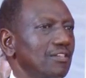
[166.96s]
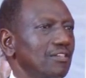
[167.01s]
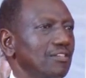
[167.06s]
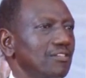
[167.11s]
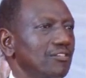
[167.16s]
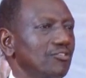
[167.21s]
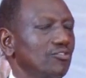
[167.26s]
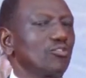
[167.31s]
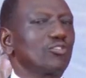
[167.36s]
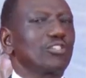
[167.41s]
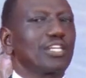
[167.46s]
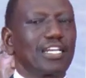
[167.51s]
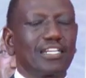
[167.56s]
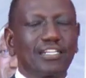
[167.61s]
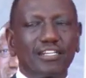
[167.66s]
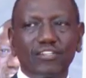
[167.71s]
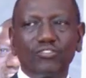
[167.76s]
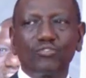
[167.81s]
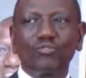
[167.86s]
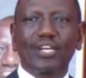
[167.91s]
so that
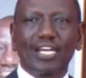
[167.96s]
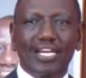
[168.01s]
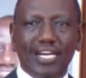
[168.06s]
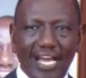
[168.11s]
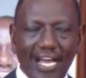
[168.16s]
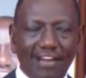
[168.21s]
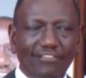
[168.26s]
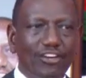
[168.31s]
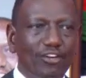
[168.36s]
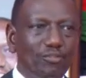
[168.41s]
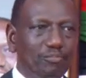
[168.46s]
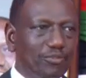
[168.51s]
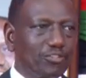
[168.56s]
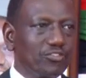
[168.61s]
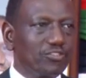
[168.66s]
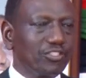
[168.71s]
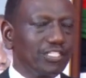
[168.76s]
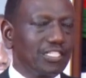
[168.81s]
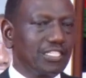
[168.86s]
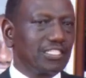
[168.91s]
you can have an
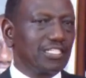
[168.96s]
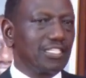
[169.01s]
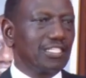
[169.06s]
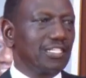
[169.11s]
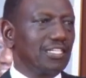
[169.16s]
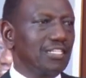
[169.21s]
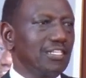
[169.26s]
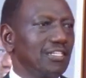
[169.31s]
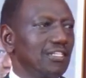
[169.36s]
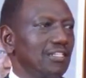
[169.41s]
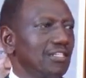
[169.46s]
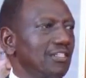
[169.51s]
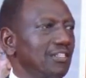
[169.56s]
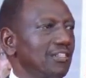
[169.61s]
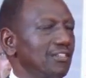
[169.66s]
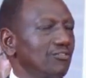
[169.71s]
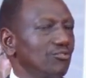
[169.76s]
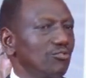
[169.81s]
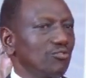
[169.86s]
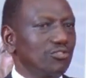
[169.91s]
opportunity
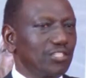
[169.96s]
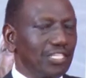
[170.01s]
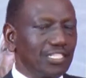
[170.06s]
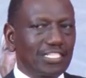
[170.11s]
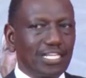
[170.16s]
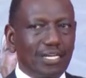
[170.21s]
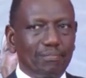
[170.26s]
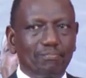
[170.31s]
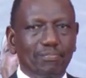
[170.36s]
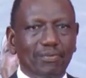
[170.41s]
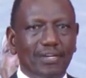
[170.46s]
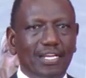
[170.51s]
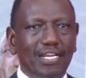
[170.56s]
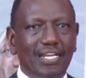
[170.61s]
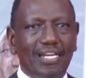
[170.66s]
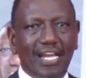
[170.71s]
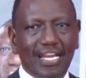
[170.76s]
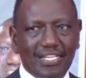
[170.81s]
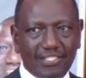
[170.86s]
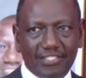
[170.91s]
to set up
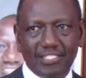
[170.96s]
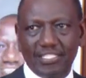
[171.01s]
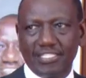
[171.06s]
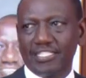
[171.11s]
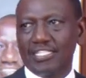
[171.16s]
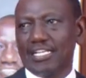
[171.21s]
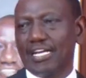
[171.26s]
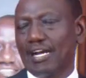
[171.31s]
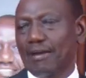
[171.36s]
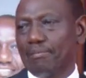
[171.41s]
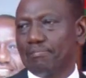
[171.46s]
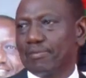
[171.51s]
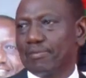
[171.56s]
an ICT hub.